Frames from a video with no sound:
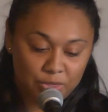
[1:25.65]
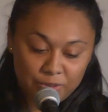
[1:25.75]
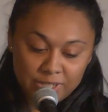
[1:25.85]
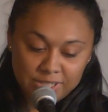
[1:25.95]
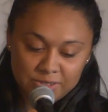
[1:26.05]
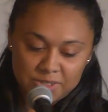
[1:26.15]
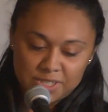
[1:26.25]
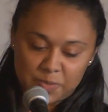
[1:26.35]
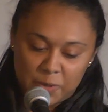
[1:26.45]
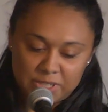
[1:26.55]
3
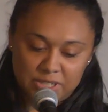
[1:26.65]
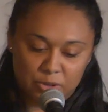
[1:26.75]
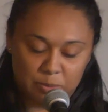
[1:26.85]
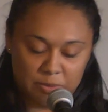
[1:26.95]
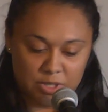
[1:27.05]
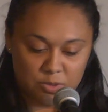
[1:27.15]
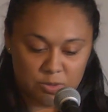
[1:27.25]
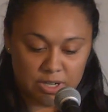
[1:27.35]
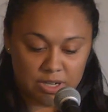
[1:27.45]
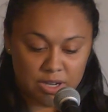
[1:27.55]
students bolted open the
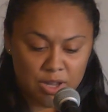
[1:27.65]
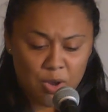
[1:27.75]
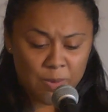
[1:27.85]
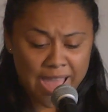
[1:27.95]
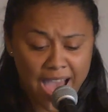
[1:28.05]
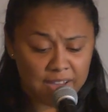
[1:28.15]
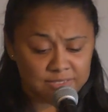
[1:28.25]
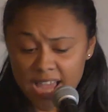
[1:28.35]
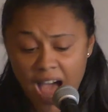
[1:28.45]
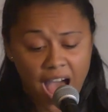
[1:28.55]
door. "We have
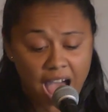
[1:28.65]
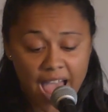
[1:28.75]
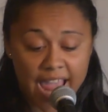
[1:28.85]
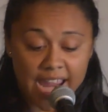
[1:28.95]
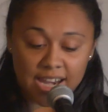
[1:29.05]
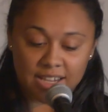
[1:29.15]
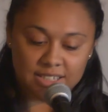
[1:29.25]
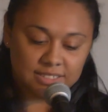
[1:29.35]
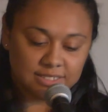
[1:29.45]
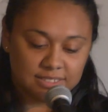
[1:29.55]
to hide!"
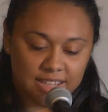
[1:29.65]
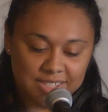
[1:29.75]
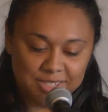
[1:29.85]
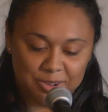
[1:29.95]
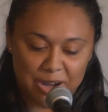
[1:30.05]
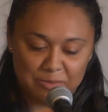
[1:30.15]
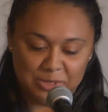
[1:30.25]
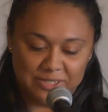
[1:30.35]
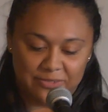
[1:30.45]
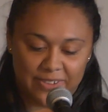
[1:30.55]
They
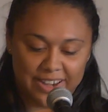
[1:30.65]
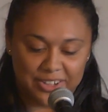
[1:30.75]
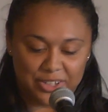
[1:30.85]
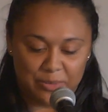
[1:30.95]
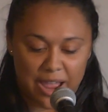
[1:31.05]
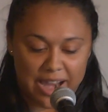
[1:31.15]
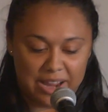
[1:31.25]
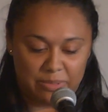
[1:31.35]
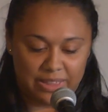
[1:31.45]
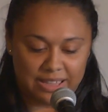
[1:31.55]
scrambled to find a good
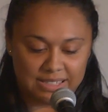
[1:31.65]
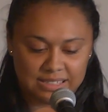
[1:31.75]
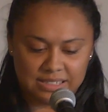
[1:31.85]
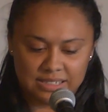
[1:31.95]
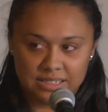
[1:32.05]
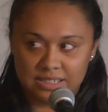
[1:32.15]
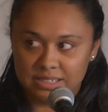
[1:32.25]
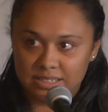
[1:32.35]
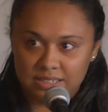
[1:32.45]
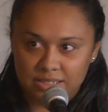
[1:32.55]
hiding place.
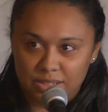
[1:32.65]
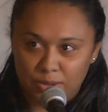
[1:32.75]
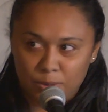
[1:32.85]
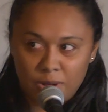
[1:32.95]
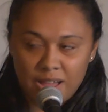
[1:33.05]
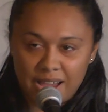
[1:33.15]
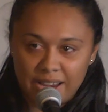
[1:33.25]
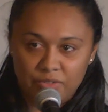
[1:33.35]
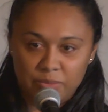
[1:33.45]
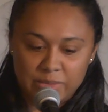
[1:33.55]
"You all
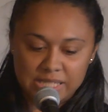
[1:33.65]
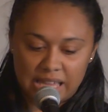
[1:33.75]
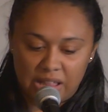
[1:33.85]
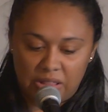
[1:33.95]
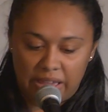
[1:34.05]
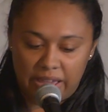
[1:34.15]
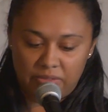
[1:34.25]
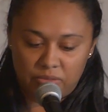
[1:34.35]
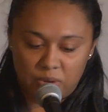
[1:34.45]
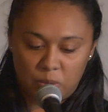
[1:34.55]
hide from Miss L
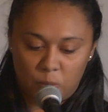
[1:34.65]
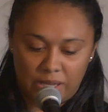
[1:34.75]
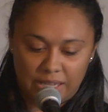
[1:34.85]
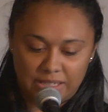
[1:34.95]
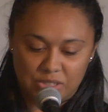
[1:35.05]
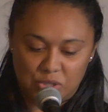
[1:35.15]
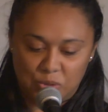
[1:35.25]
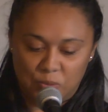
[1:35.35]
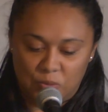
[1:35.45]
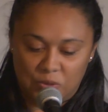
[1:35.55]
every week. Do
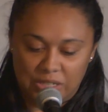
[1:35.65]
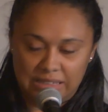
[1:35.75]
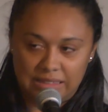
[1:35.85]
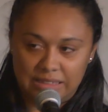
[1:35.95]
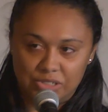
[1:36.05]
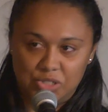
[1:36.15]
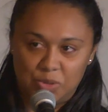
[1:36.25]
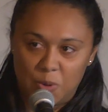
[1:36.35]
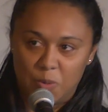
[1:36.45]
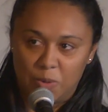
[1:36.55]
you really think
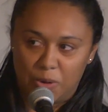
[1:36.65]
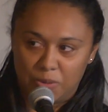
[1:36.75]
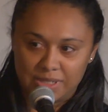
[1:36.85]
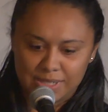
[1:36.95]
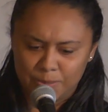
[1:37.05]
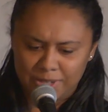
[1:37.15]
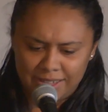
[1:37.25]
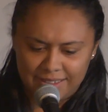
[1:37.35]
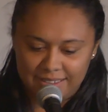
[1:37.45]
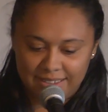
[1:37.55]
she won't know this
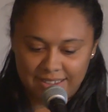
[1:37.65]
week?"